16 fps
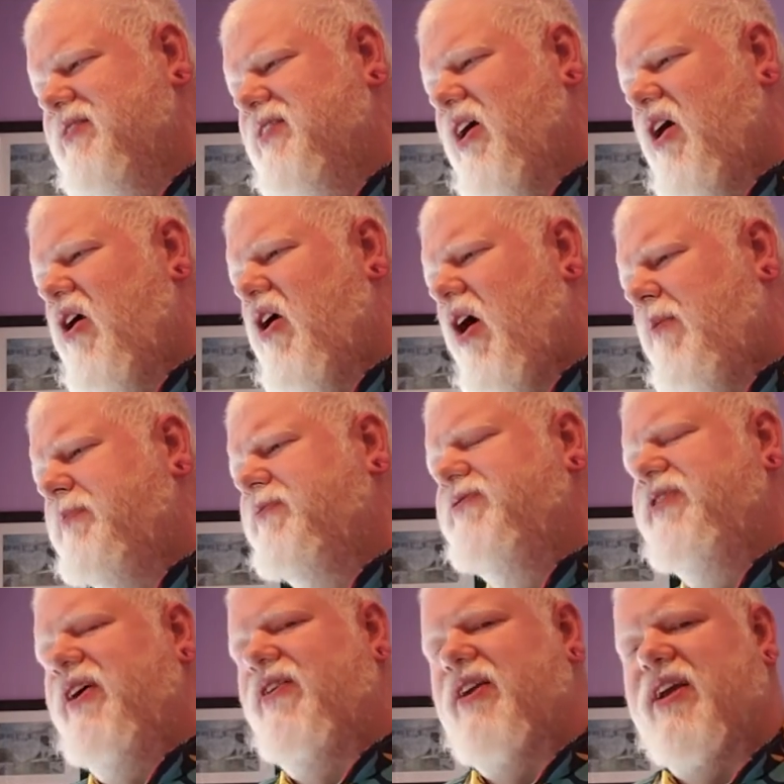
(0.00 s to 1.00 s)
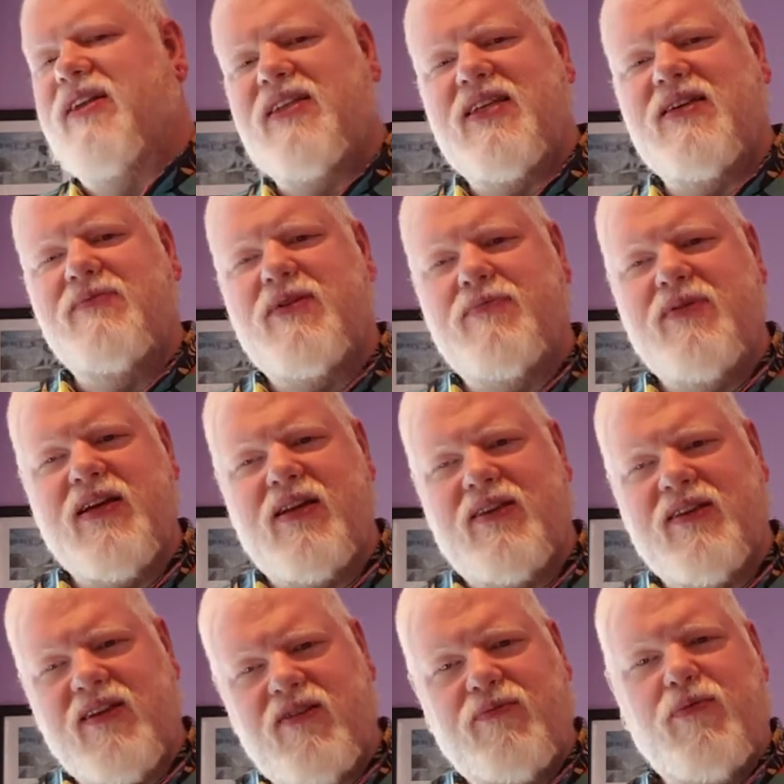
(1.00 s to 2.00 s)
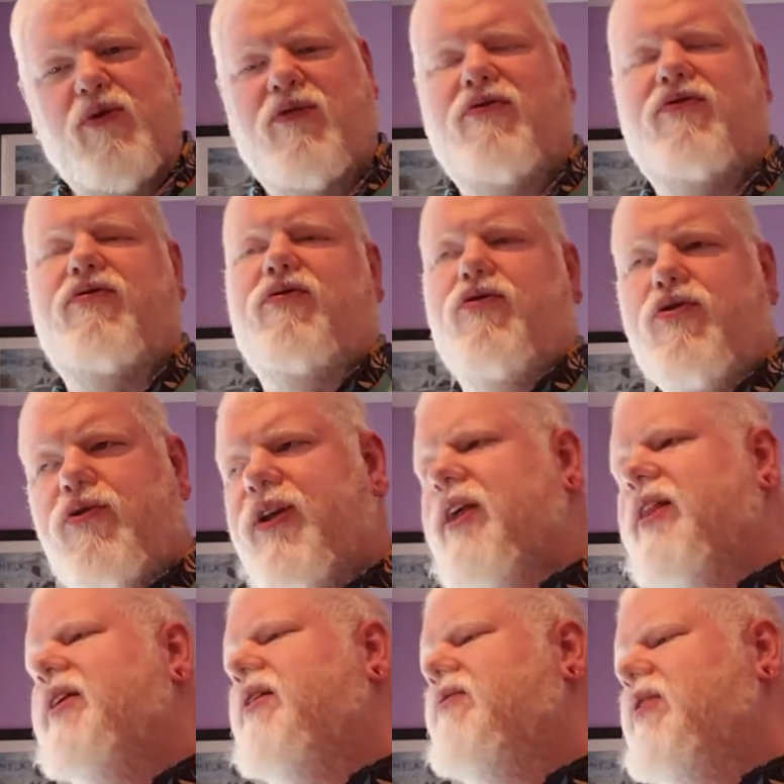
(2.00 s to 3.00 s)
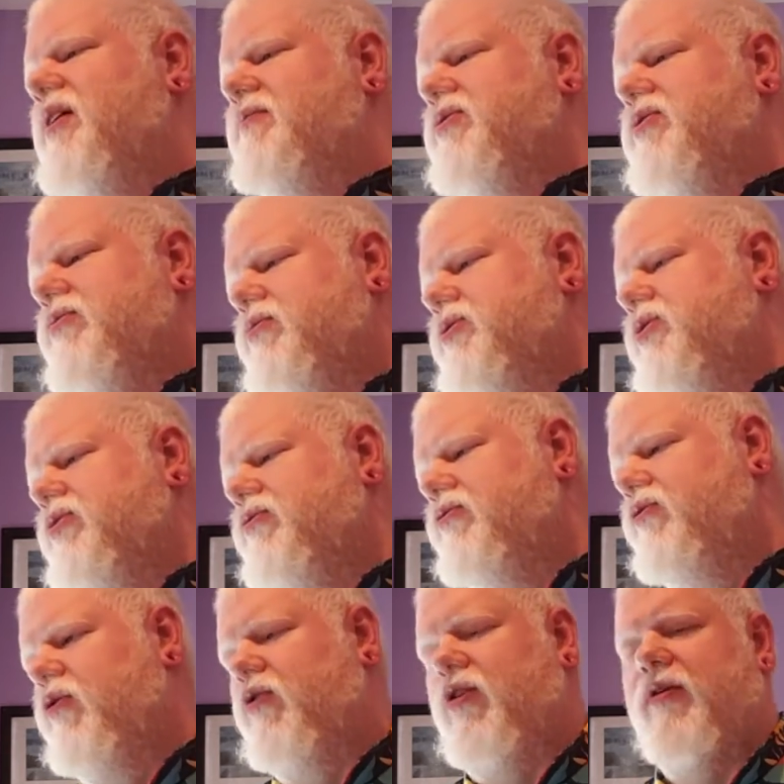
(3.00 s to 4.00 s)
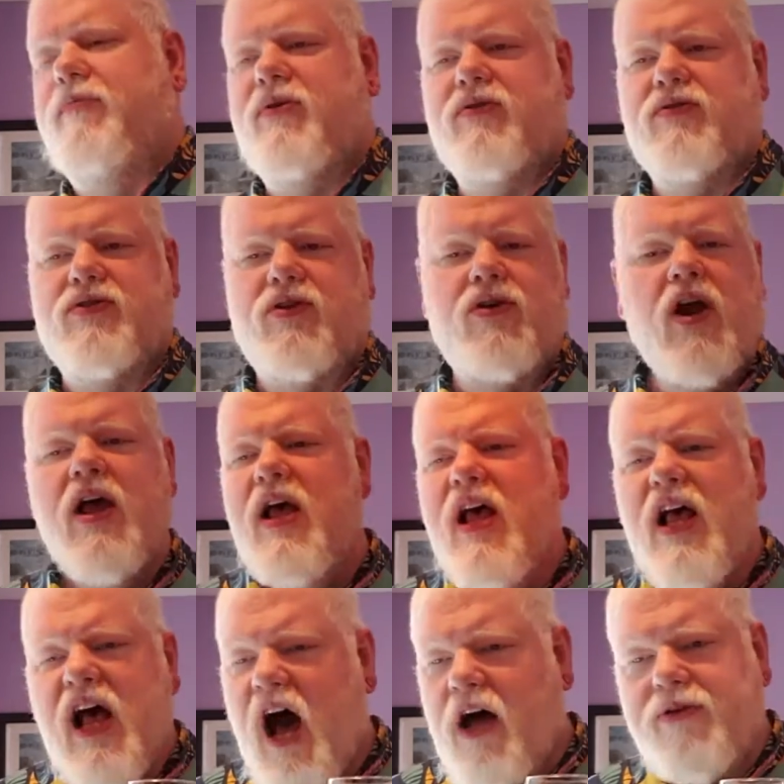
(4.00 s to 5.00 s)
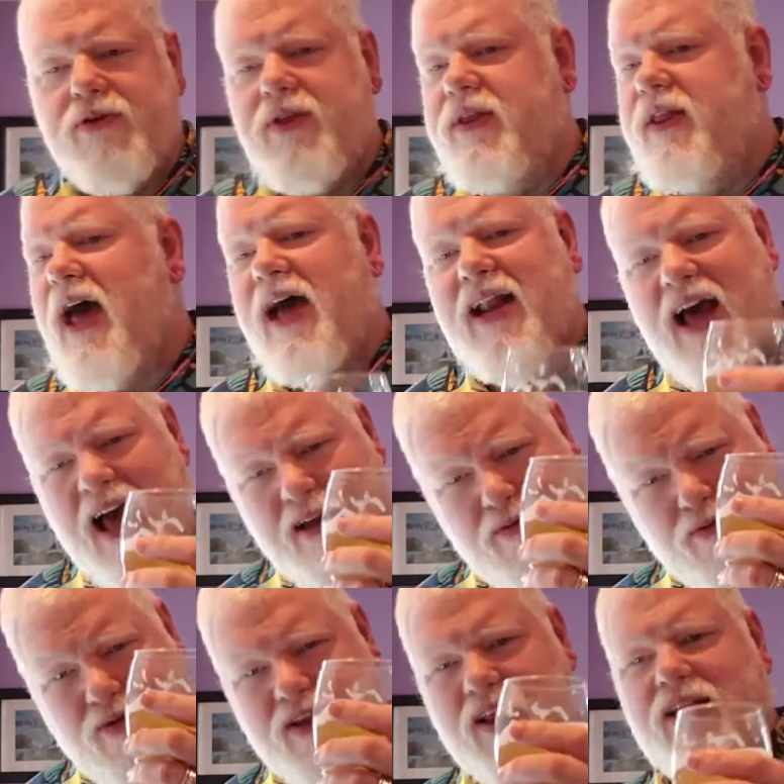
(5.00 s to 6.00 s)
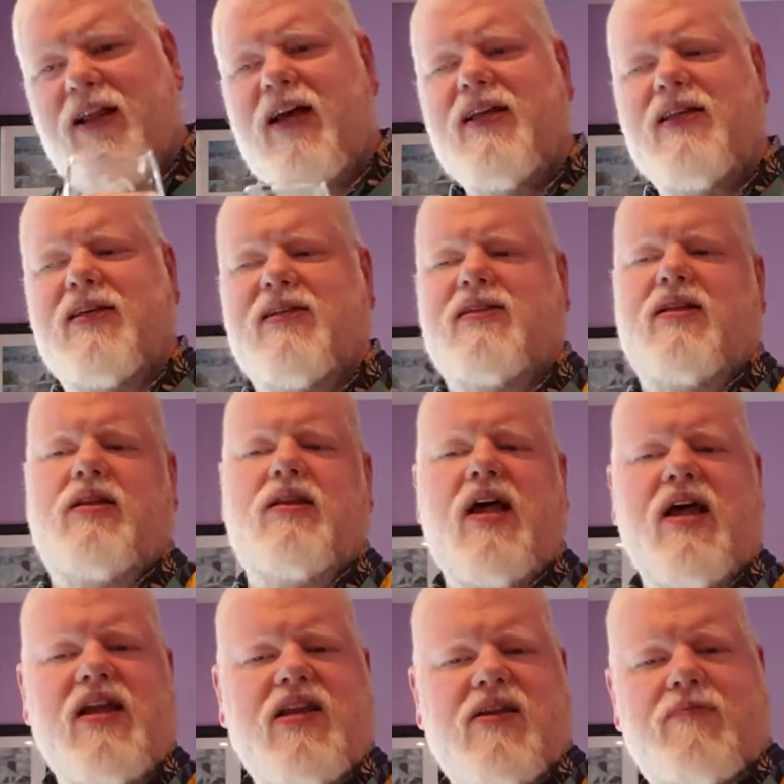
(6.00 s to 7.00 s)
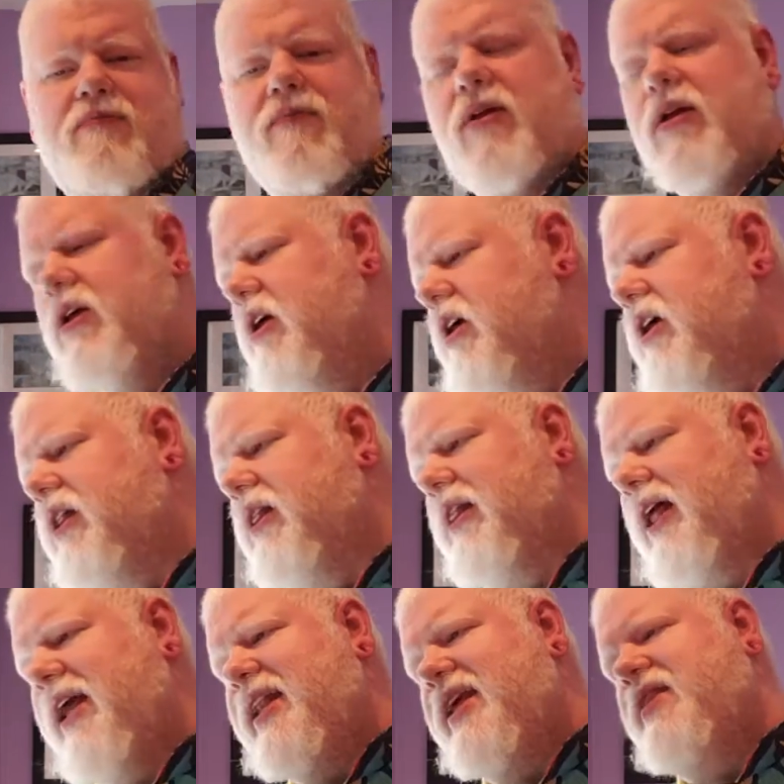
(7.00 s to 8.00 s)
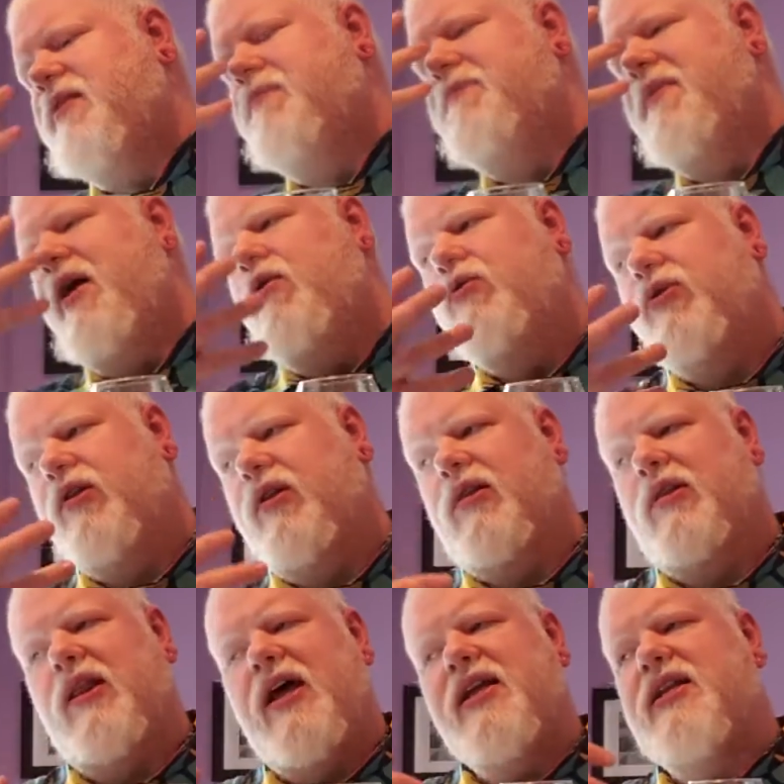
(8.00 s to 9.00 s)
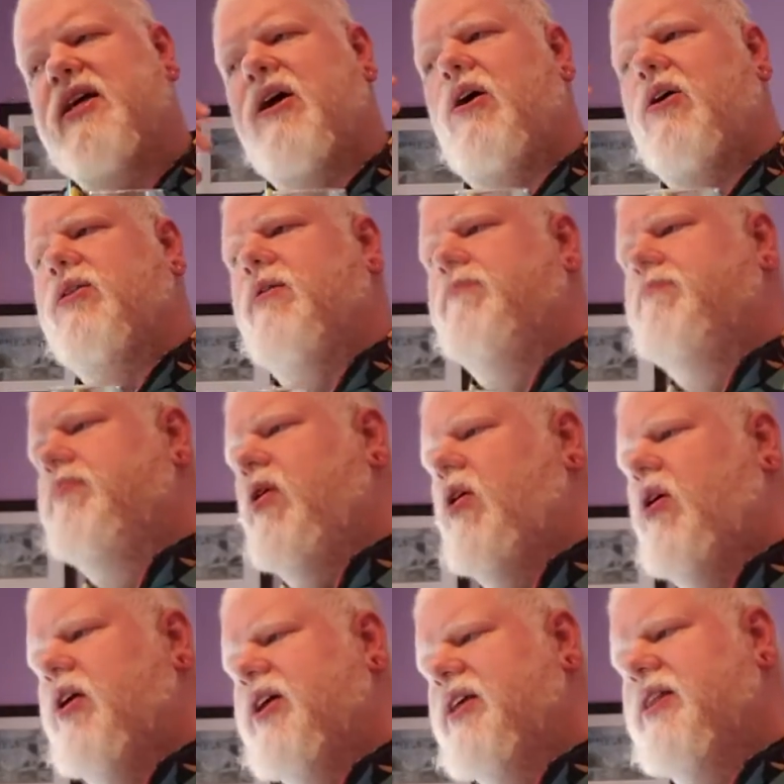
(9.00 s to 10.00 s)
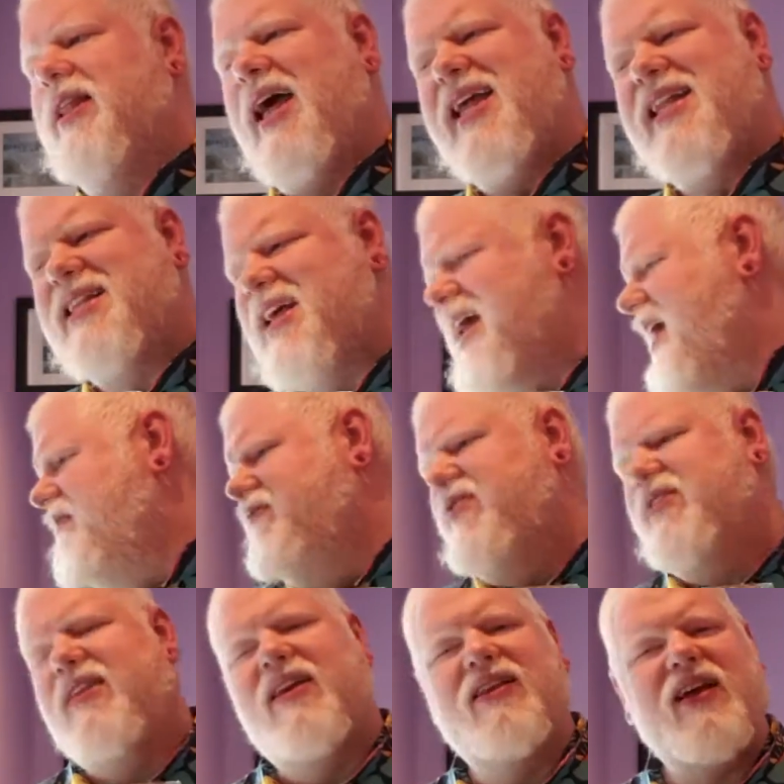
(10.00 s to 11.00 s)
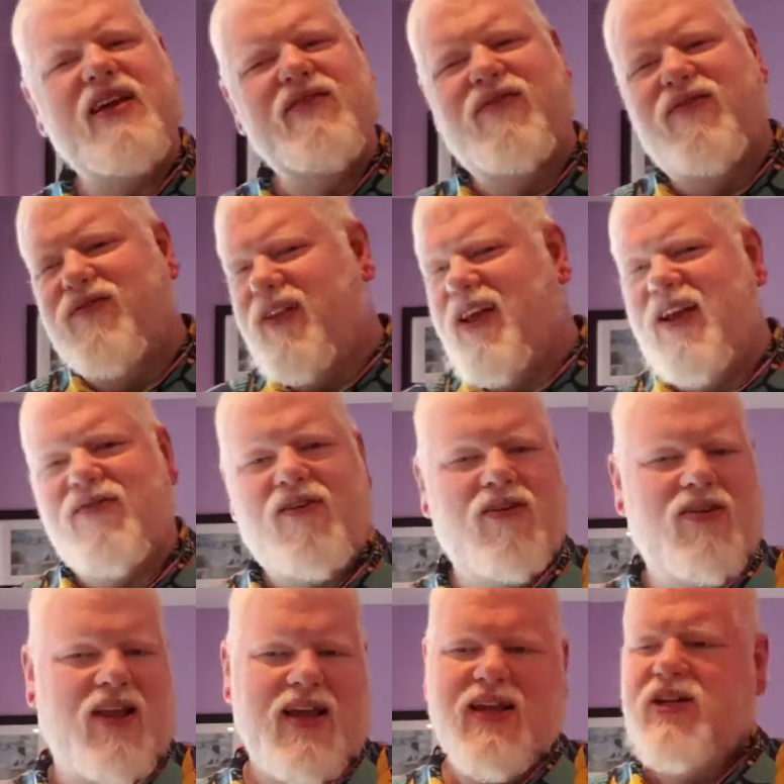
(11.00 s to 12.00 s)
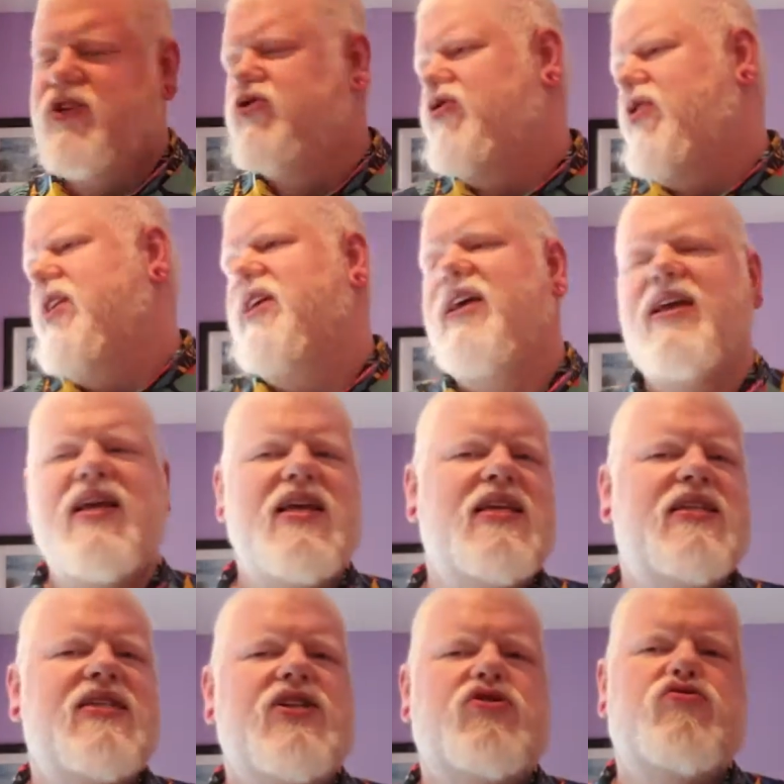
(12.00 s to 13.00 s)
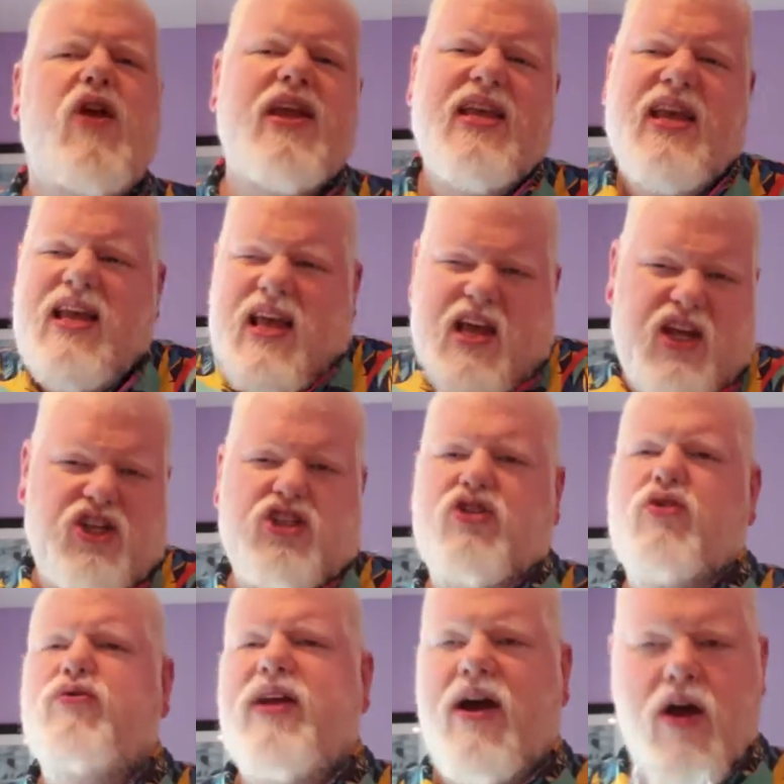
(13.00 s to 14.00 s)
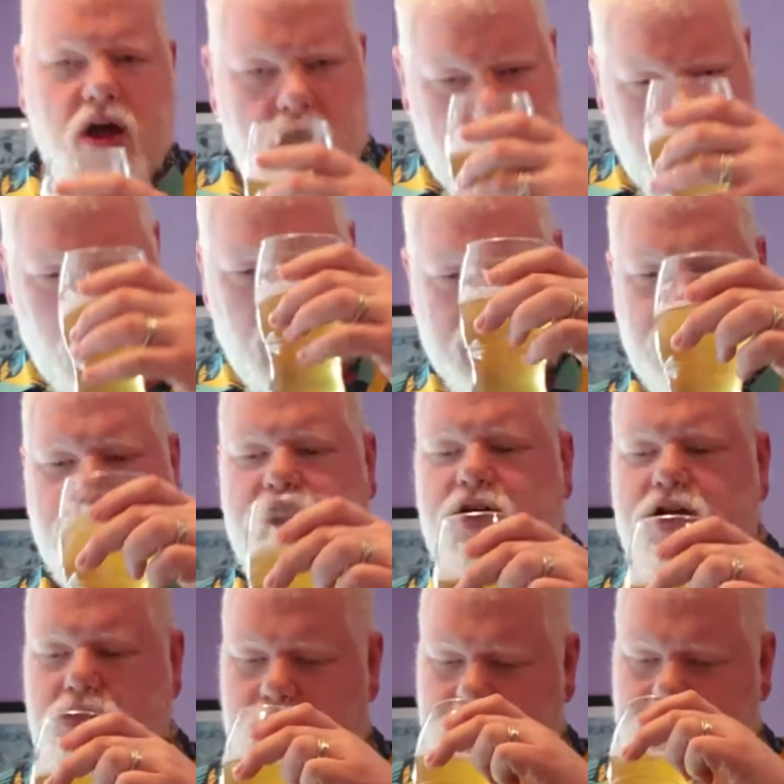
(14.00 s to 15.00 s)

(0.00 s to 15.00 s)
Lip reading: hop variant seems to be a little more fruity than what I'm used to for a Pilsner. Other than that, I really like this. Light in the mouth, light on the body, light everything, light flavor, light drinking, easy drinking. It can just go down. Watch, you can just